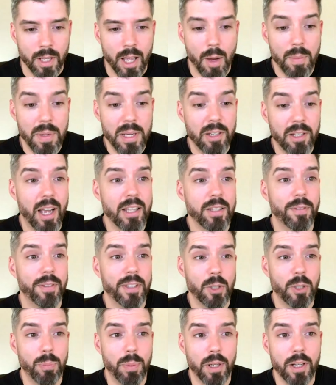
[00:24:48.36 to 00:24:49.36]
How many of you guys have
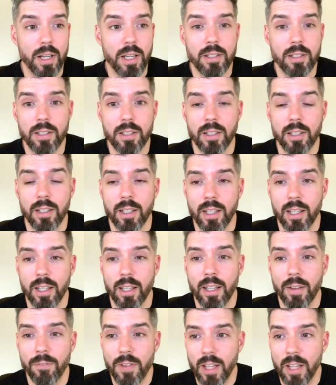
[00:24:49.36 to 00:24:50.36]
experienced
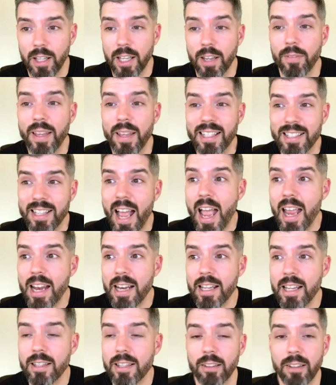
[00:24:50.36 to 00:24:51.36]
a feeling of
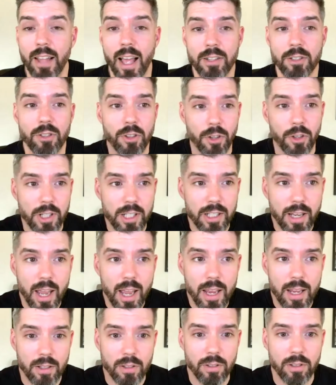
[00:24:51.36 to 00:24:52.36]
anxiety in the last 30
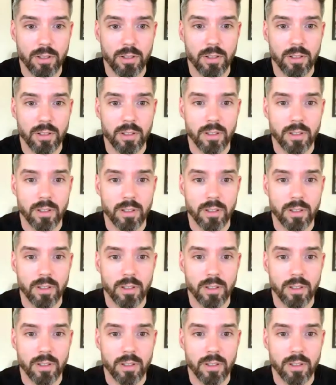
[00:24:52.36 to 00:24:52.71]
days?